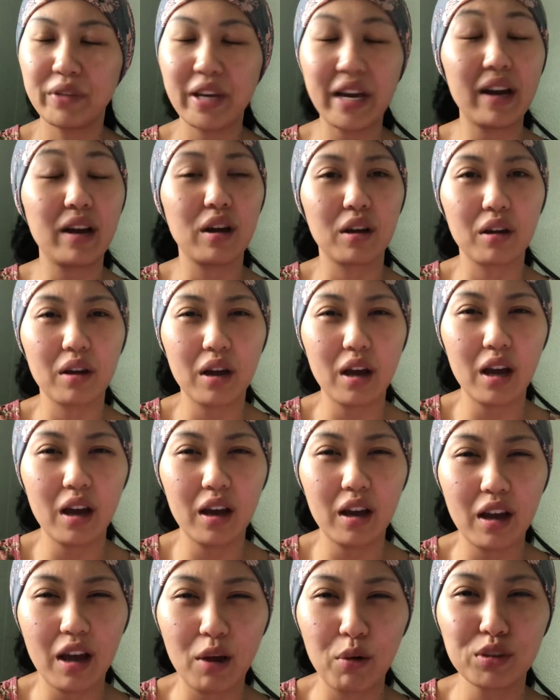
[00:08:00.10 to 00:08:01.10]
yeah,
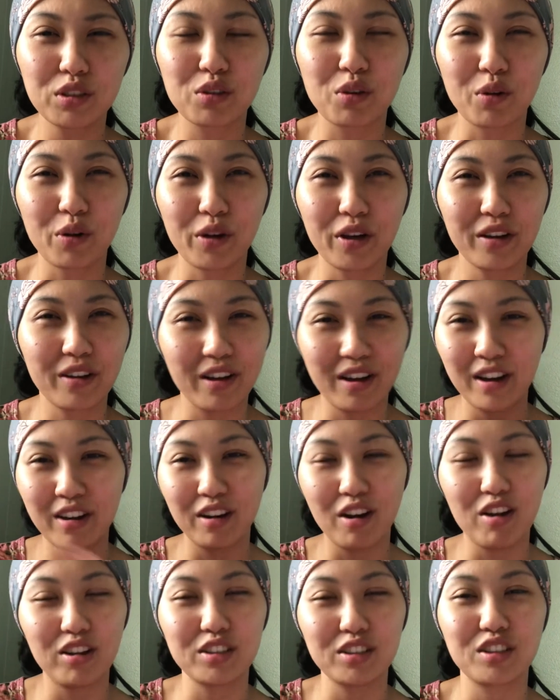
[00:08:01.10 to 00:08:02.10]
I was going, I
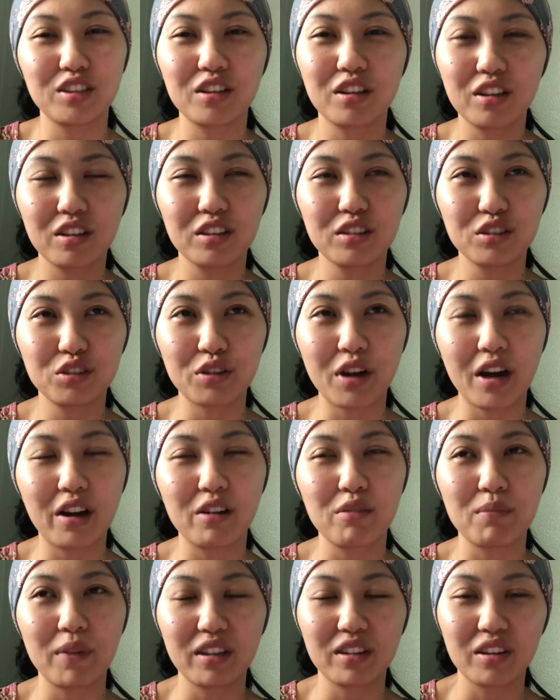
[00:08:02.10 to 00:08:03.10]
lost track
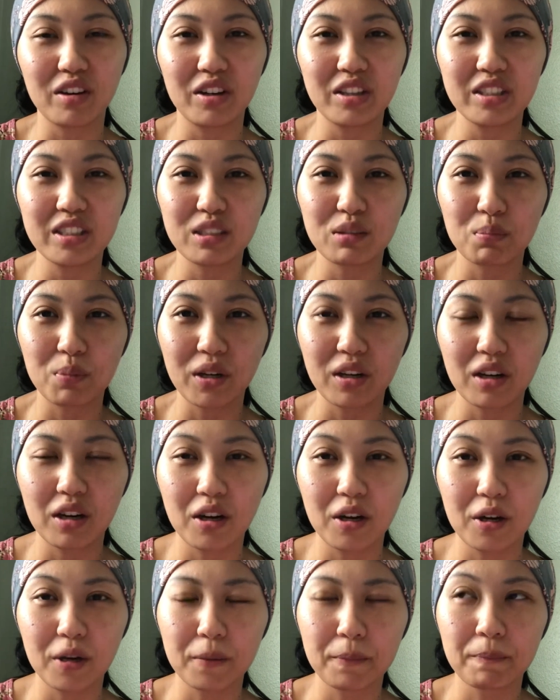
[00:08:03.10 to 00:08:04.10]
of my thoughts, but
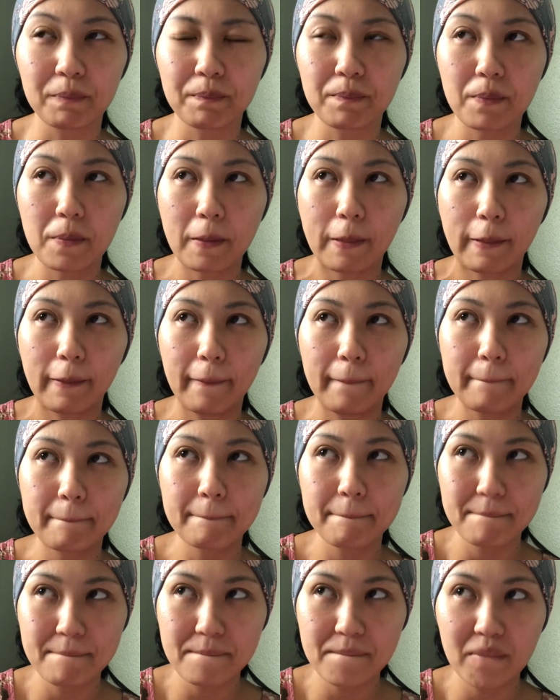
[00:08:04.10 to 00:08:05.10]
um,
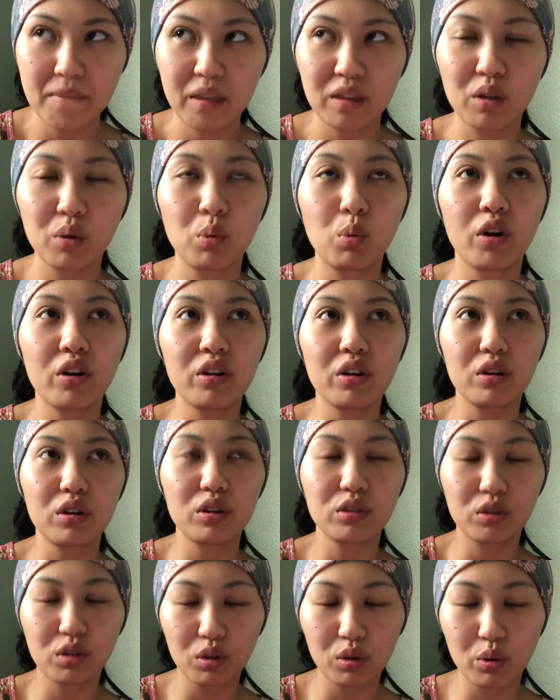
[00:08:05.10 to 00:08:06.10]
the work,
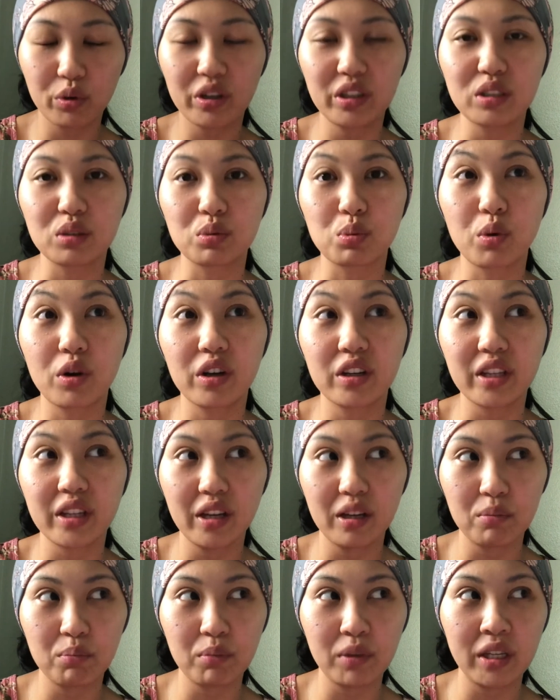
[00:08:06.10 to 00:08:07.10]
the Lord is working
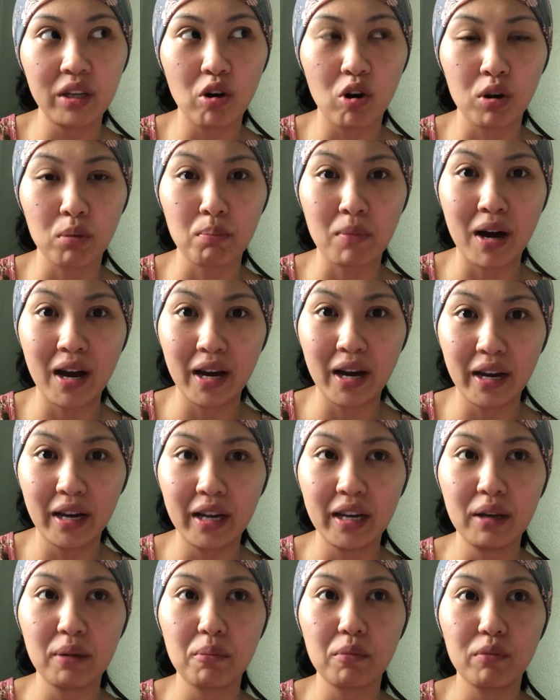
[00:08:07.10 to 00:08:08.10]
in me on
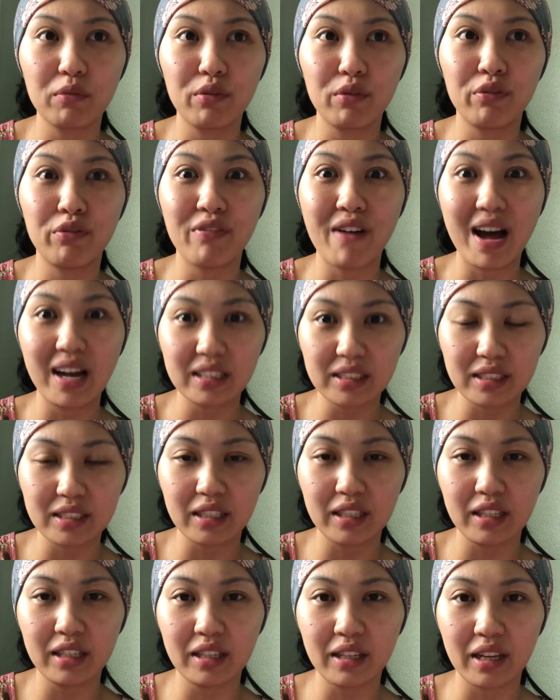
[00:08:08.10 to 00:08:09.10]
my
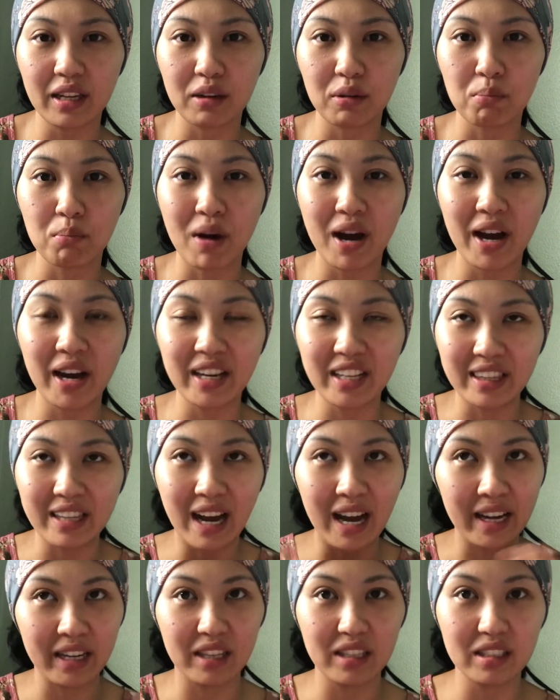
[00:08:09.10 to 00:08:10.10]
fasting and my
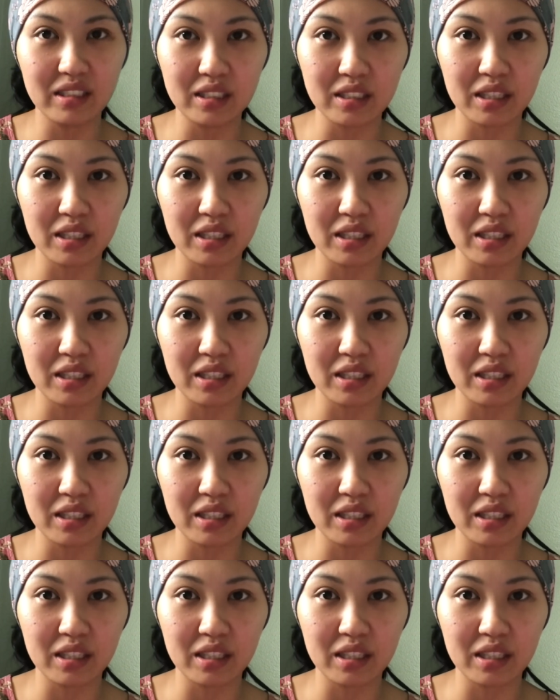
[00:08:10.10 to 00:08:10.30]
diet.